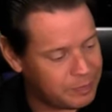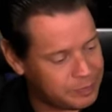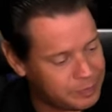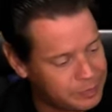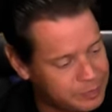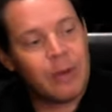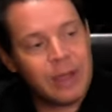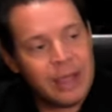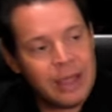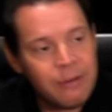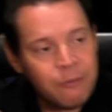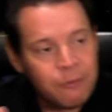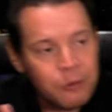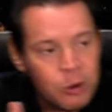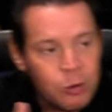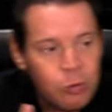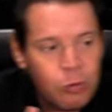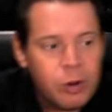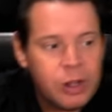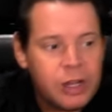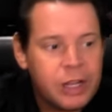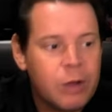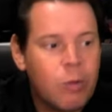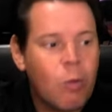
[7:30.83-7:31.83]
Now, if
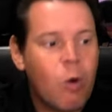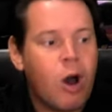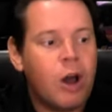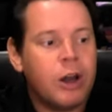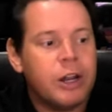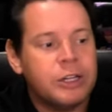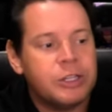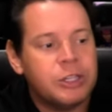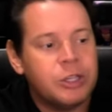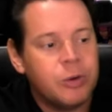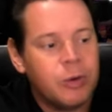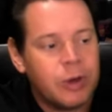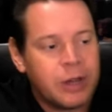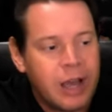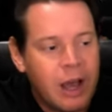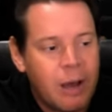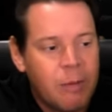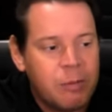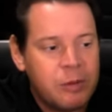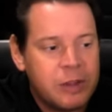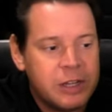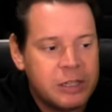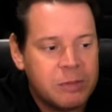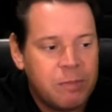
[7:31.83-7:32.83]
you really wanted to, a
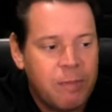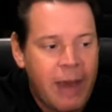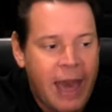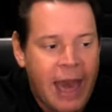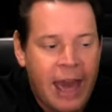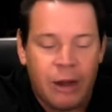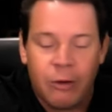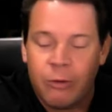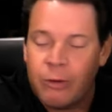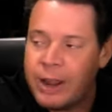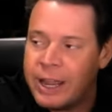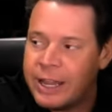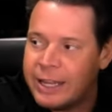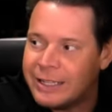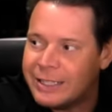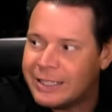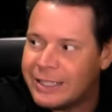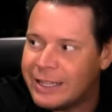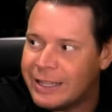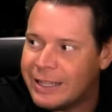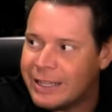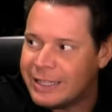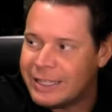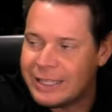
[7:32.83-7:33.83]
couple of these
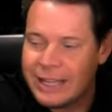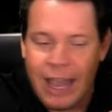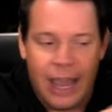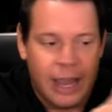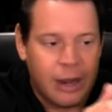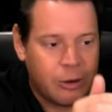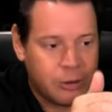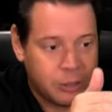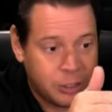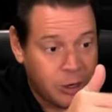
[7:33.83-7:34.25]
batarangs in the side,